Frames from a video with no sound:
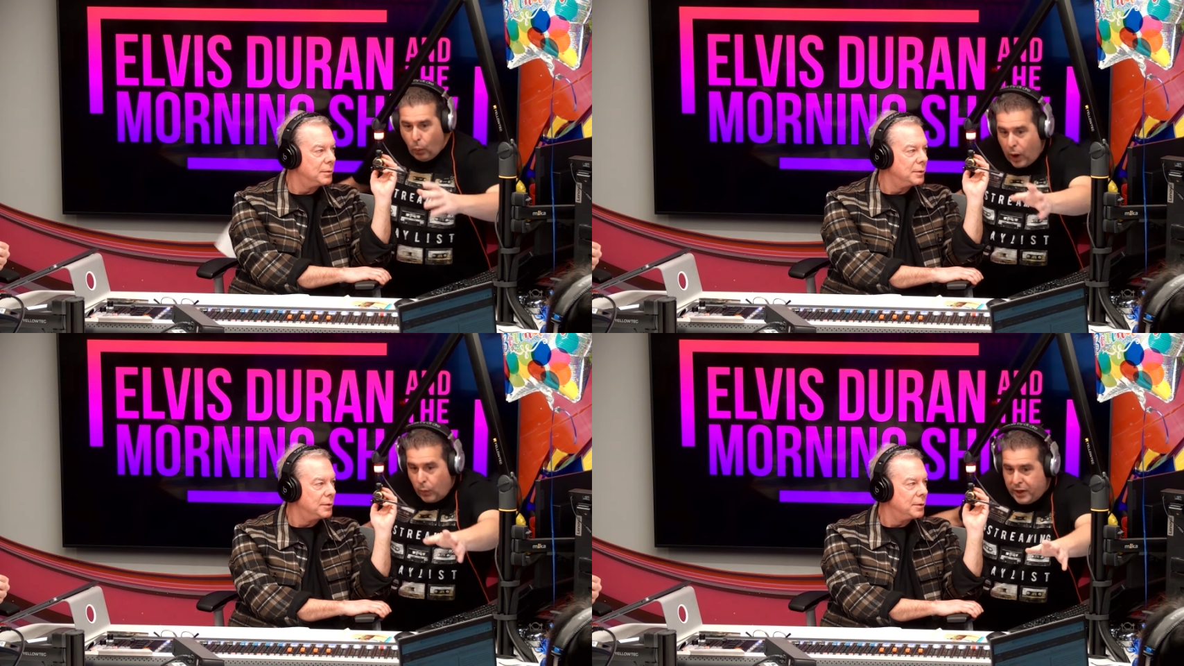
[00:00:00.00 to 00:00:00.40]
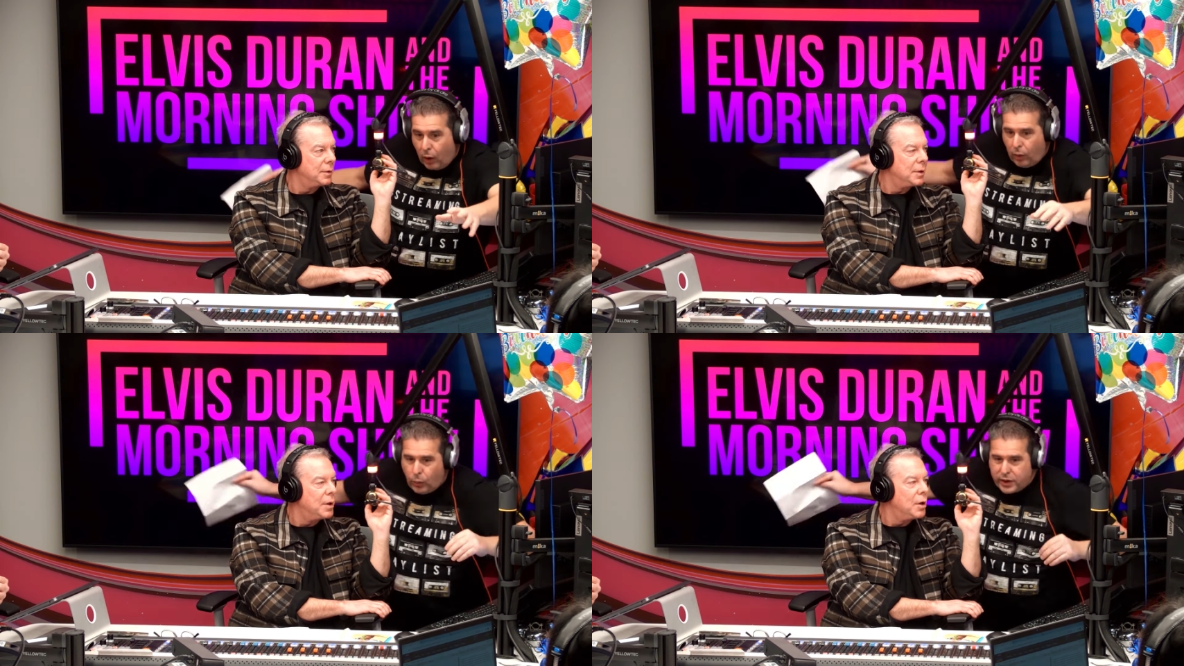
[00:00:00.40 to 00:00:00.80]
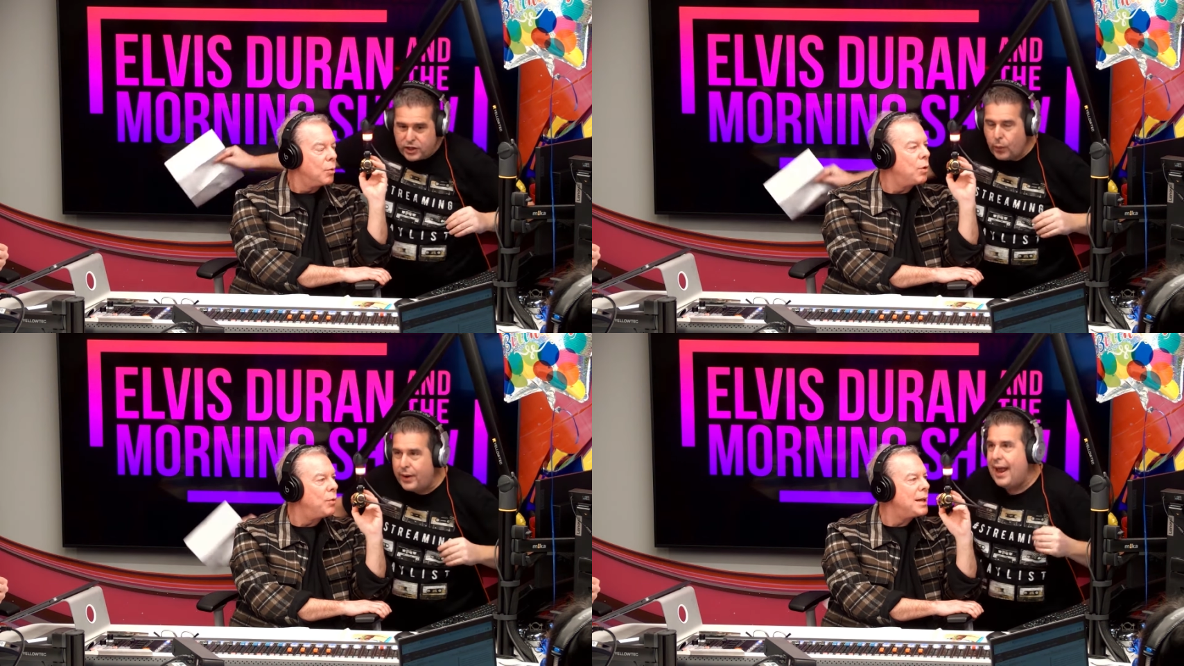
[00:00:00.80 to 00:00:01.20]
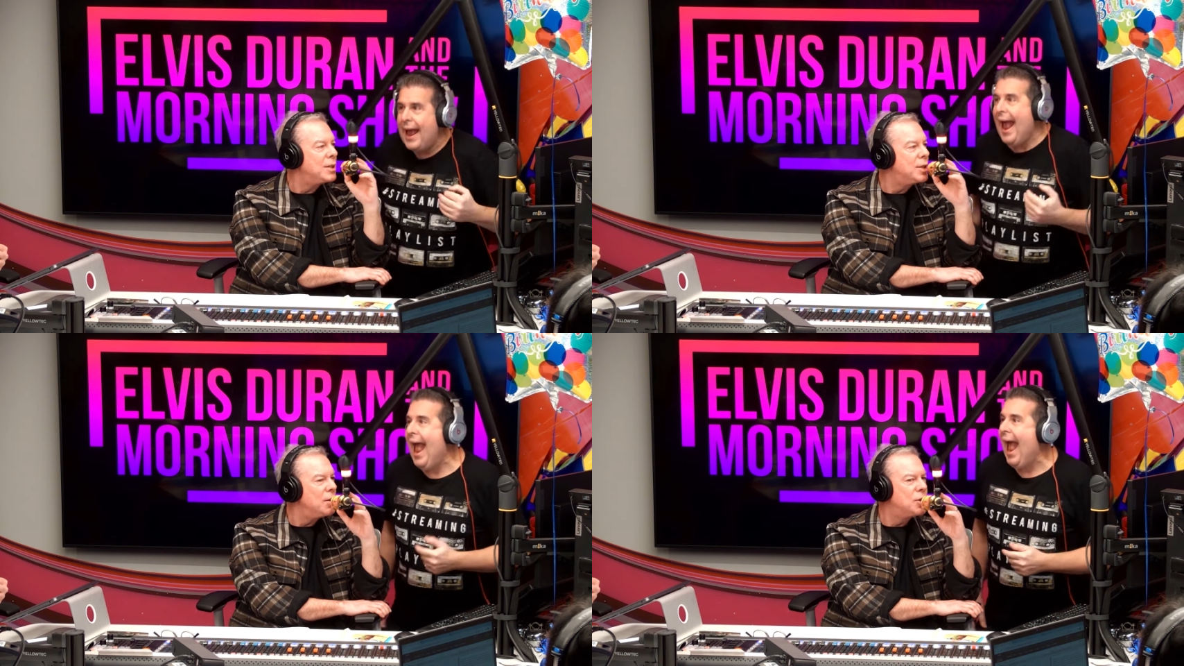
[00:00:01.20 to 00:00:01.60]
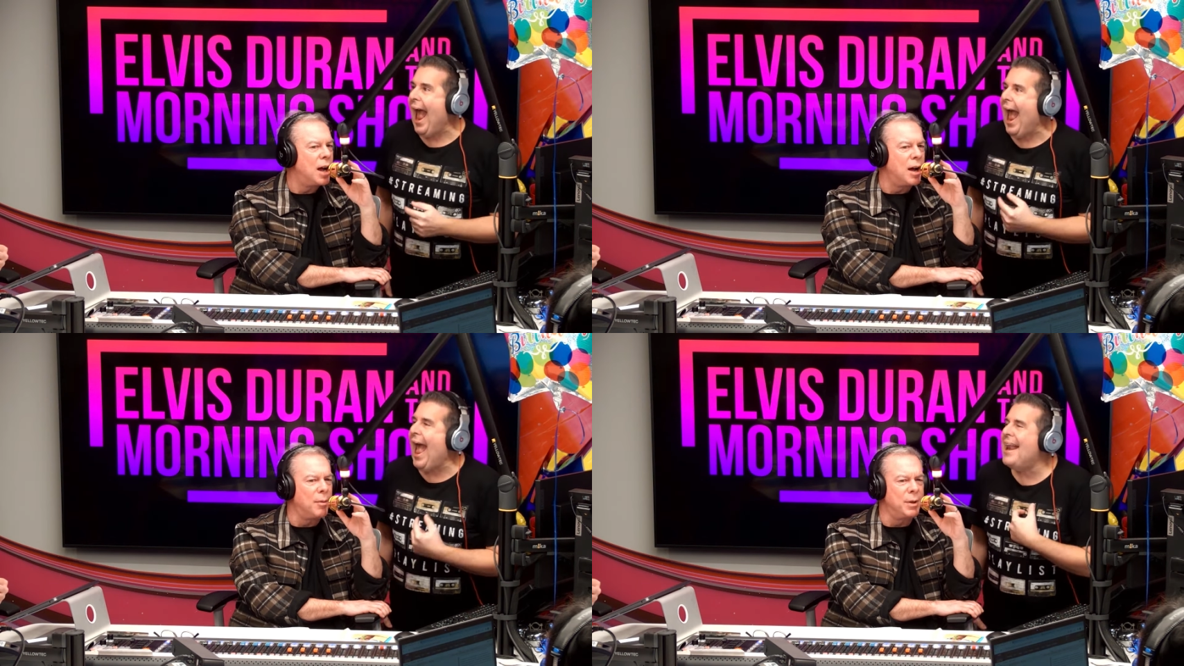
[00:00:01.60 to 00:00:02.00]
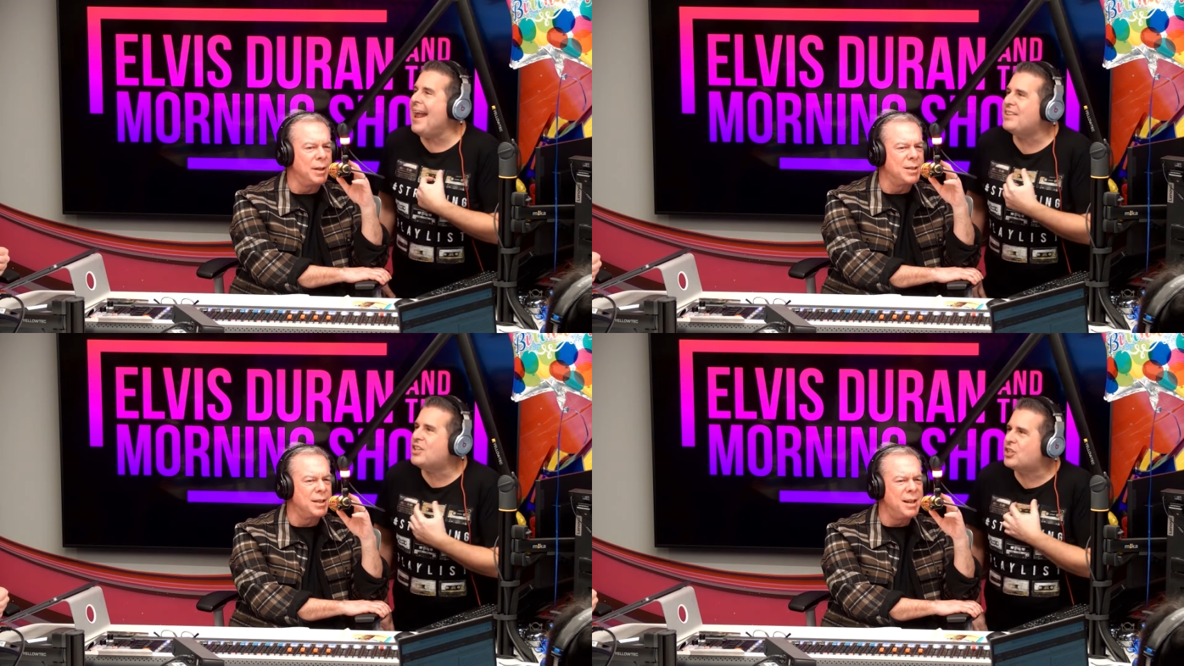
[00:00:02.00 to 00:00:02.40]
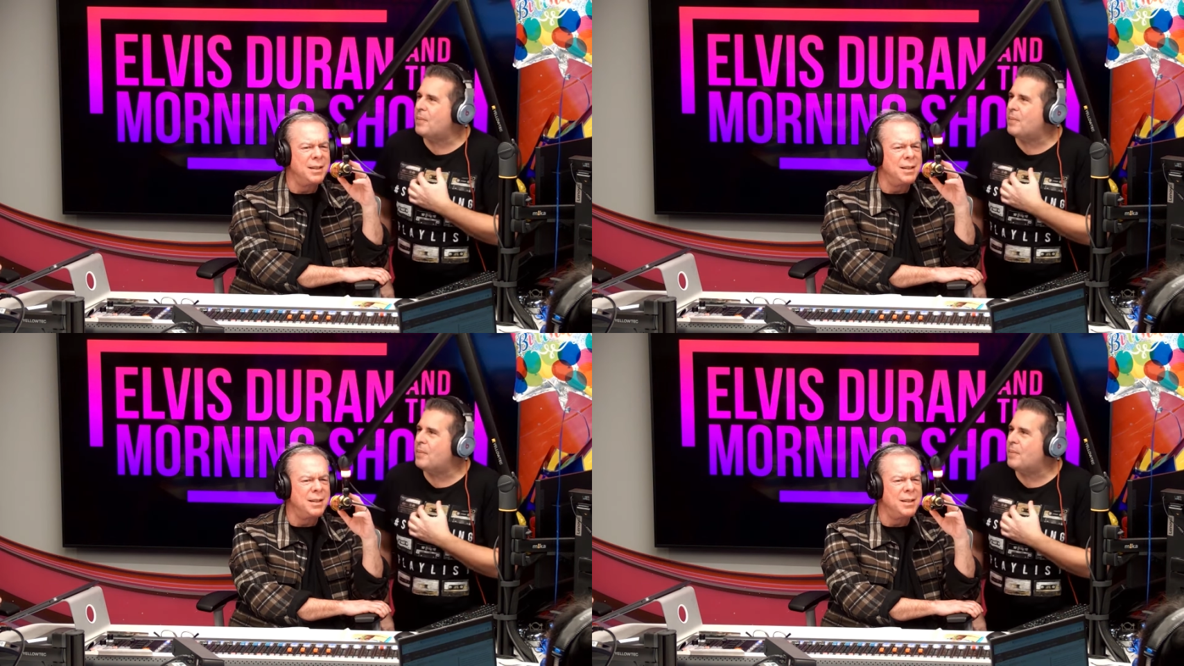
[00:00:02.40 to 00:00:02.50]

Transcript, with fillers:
Speaker 1: Where are we going? What are you doing? Well, that's their job, and isn't it?